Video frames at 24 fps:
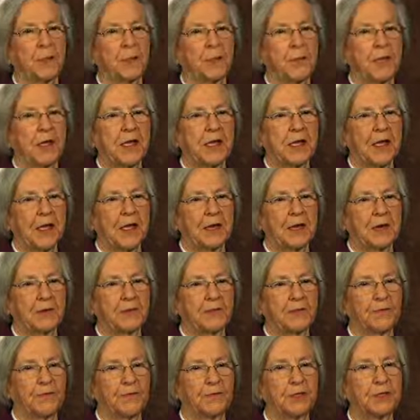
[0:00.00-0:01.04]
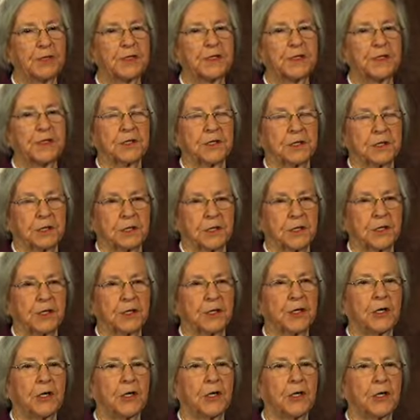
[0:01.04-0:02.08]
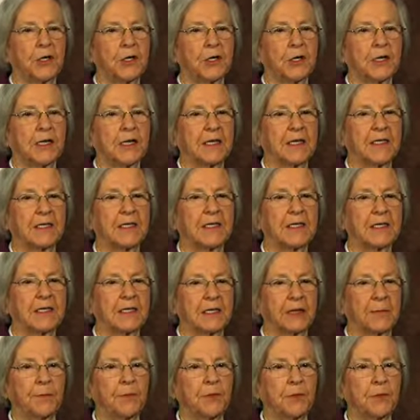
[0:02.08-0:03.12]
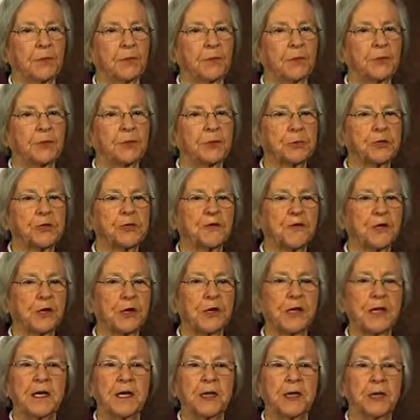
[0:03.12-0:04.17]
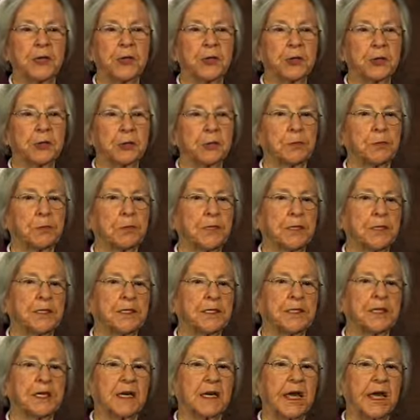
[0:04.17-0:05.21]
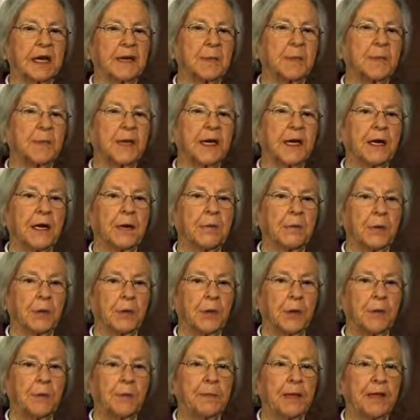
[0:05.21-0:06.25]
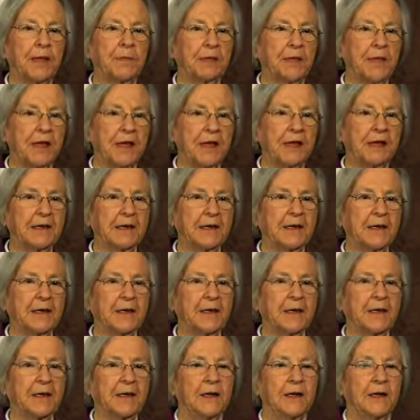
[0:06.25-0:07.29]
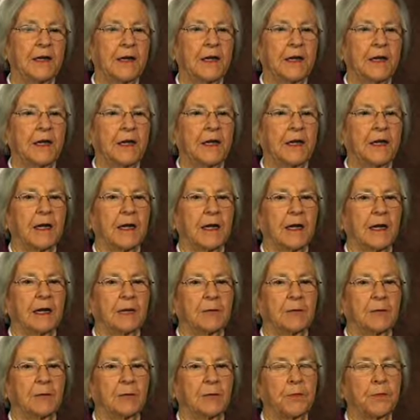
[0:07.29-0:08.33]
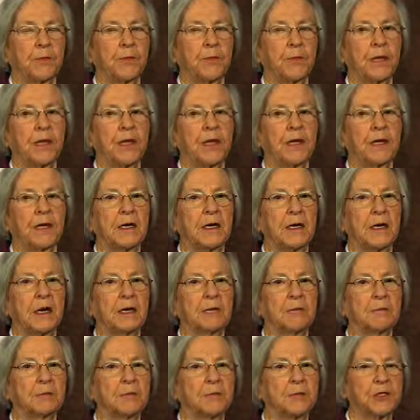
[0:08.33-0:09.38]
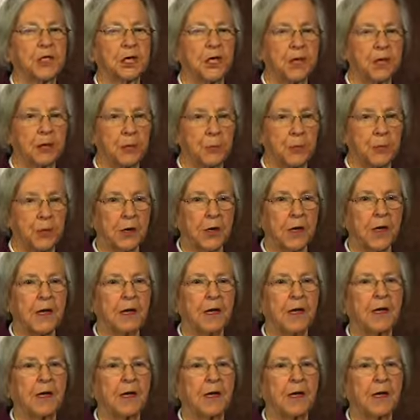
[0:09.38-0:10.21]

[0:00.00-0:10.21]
We had our first call in December, which was very unusual because it hadn't been up one month yet. And in um, January,